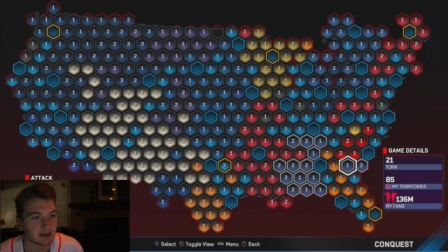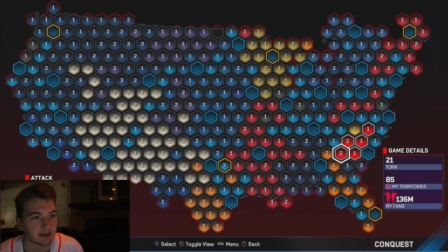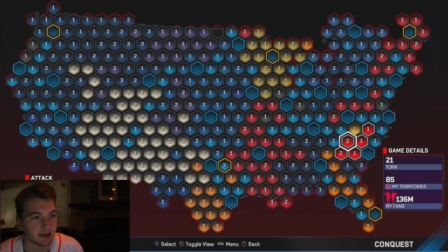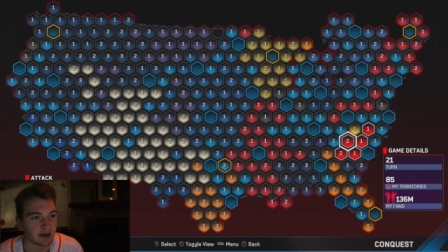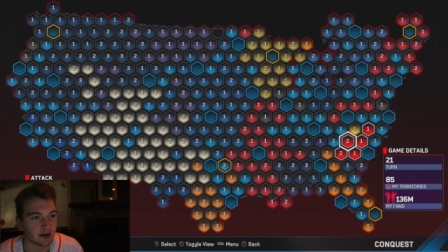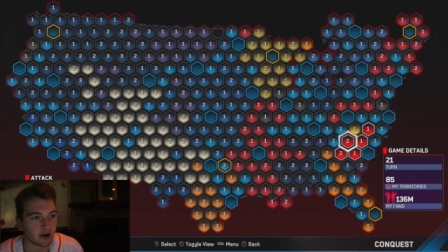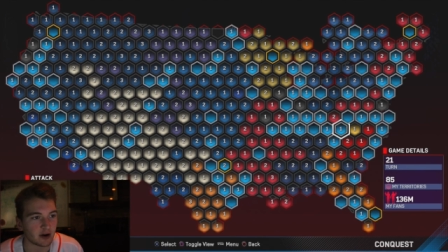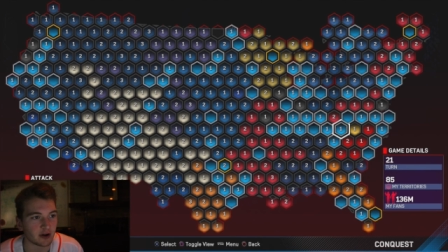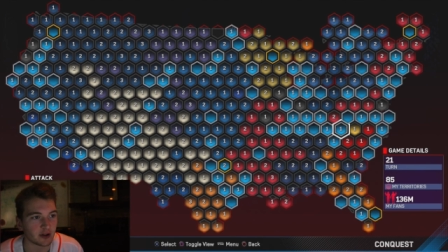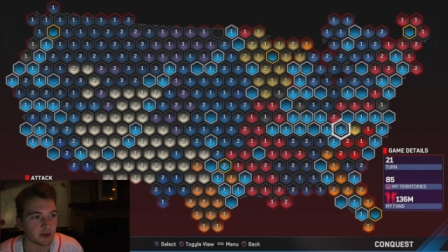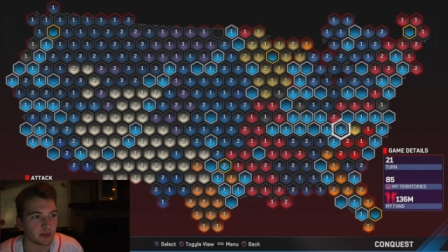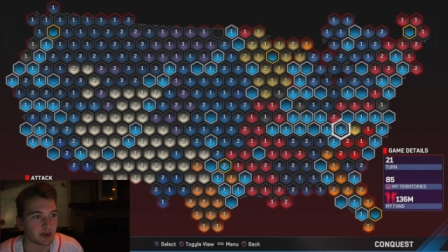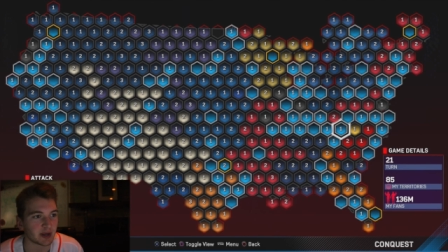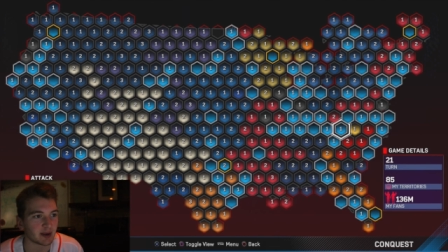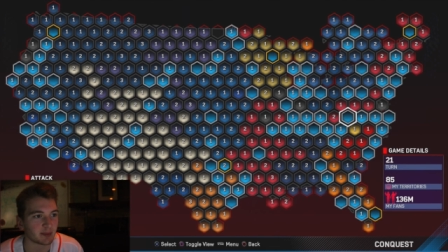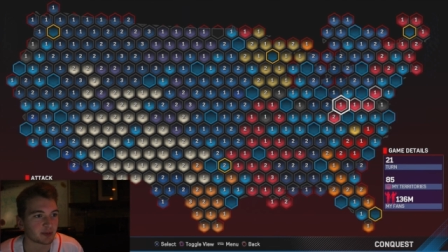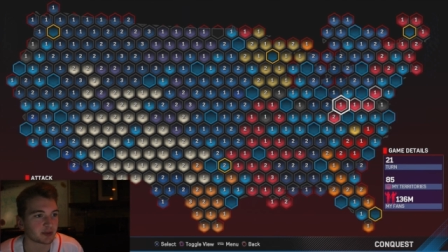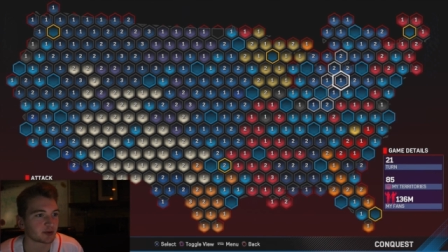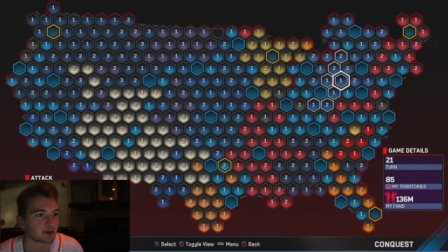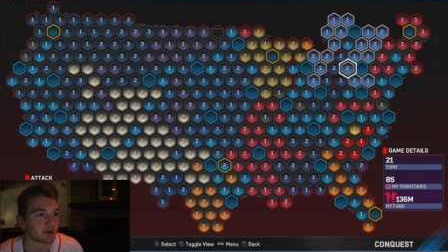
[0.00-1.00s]
then all the
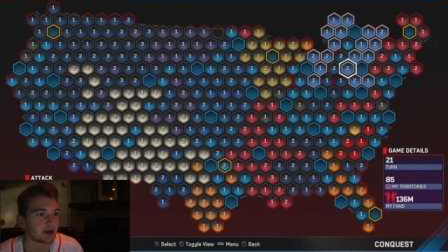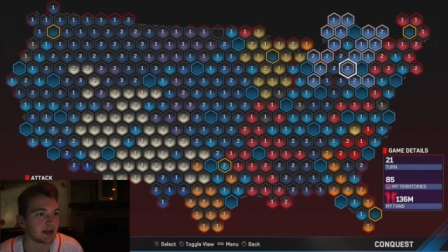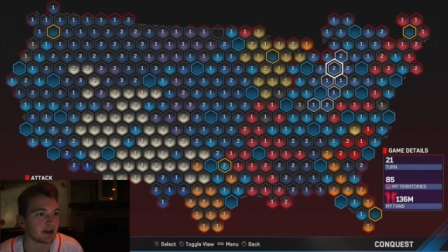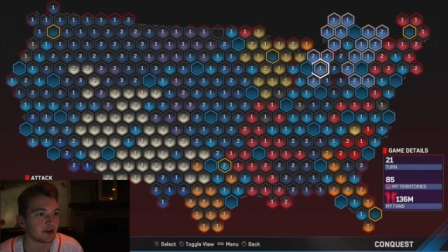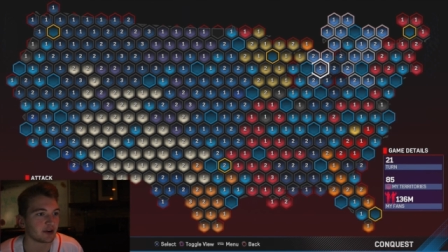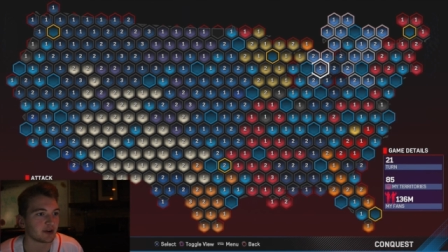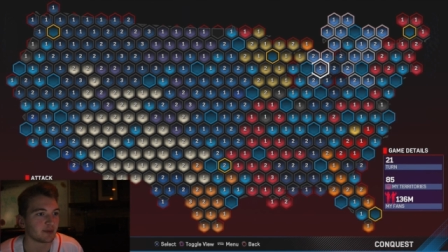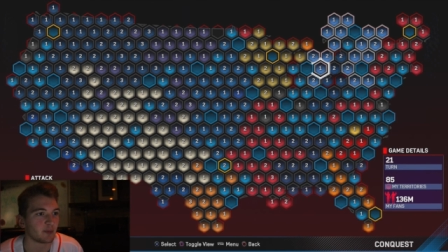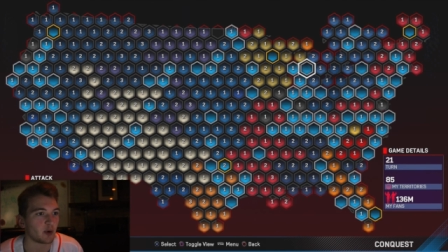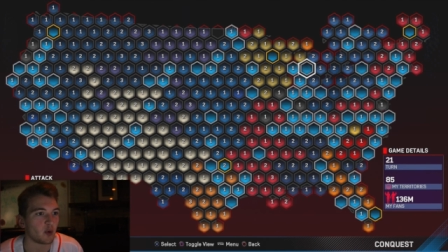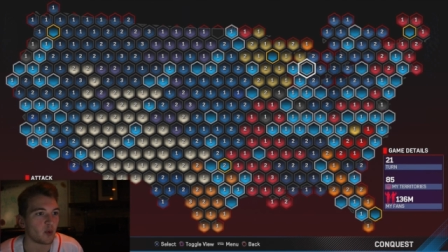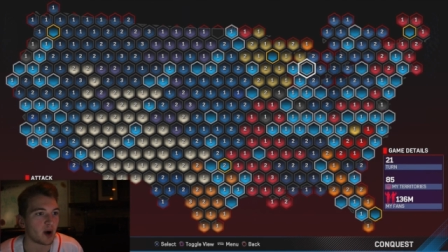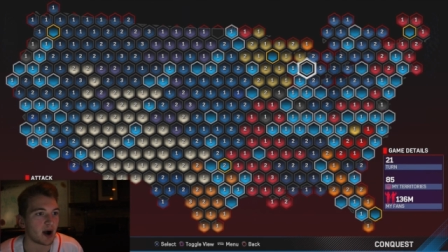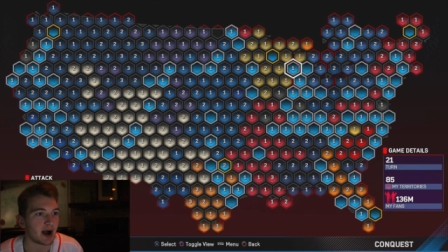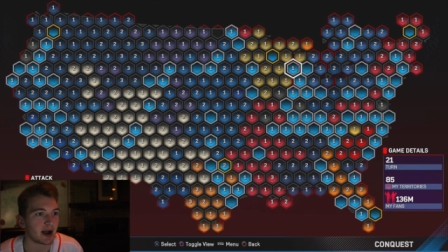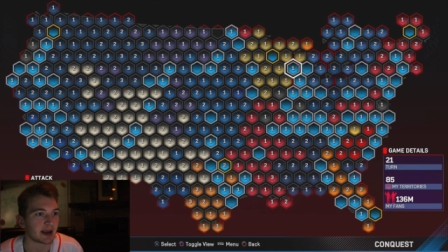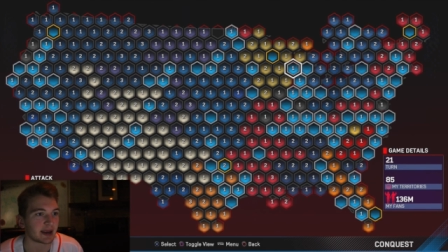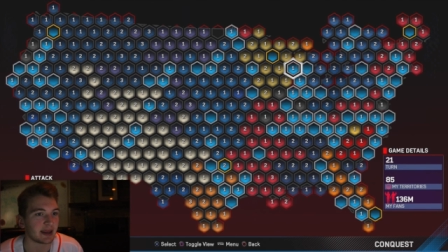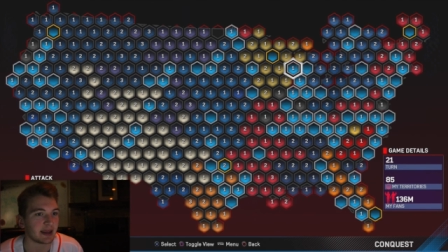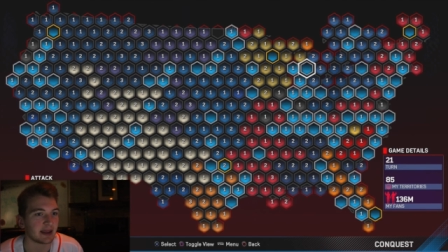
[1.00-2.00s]
way up through here to
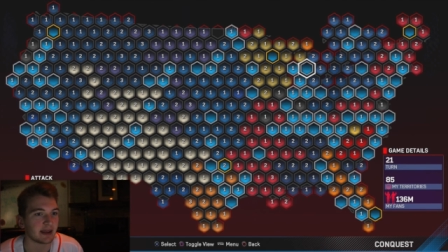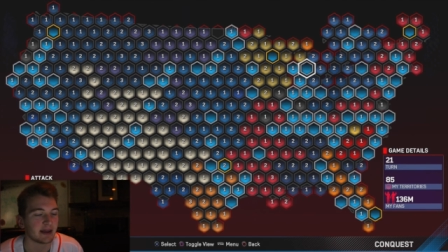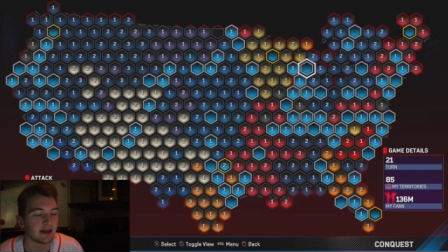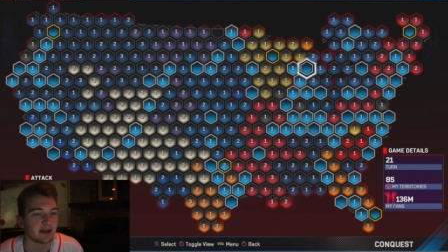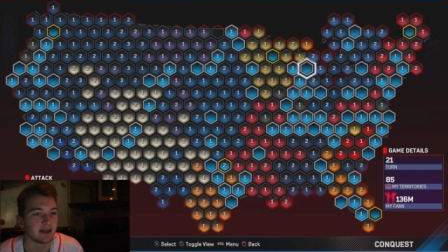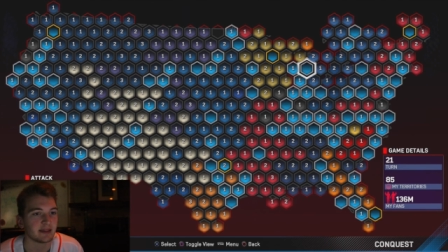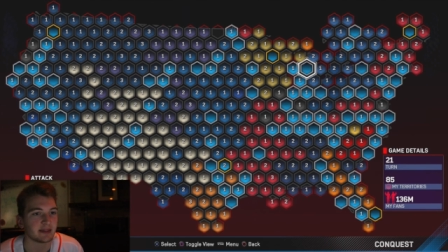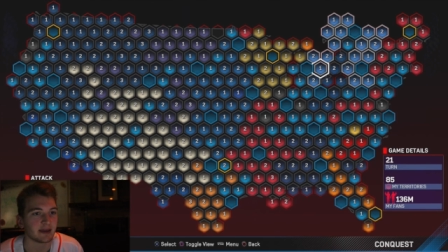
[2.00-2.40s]
Milwaukee,